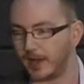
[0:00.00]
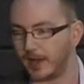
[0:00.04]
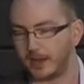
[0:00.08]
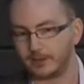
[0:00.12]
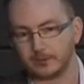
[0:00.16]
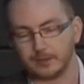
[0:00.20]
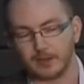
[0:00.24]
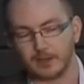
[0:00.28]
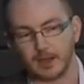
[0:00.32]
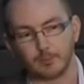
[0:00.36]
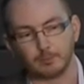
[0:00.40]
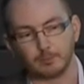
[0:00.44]

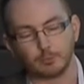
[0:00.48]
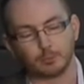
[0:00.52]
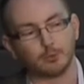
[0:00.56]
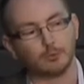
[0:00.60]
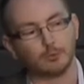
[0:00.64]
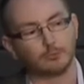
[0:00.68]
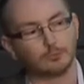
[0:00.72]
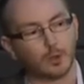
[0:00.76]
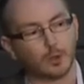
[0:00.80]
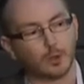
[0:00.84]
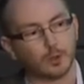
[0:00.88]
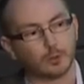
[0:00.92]
has a number
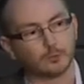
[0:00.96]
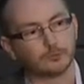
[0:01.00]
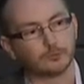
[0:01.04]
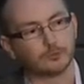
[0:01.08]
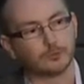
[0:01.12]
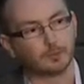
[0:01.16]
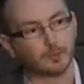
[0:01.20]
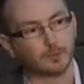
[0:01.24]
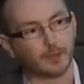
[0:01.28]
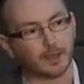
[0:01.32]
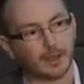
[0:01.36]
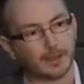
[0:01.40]
of roles
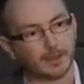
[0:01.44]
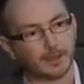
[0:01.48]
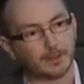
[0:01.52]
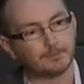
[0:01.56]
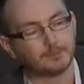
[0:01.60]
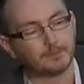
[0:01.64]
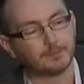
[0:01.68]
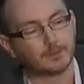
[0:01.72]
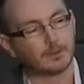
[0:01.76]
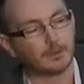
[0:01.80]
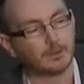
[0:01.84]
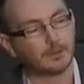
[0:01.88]
to play.
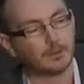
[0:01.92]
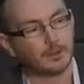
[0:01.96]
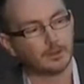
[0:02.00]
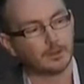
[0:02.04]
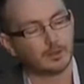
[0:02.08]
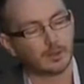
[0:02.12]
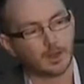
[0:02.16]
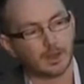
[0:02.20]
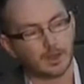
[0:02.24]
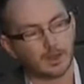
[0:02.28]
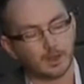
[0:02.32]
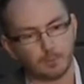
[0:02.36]

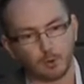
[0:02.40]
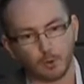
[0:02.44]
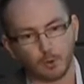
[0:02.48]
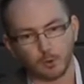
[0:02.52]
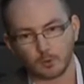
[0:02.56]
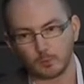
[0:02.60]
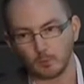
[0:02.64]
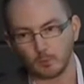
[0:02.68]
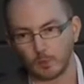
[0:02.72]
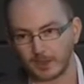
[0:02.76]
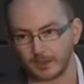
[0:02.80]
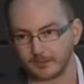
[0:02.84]
An
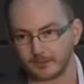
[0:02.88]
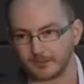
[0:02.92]
important one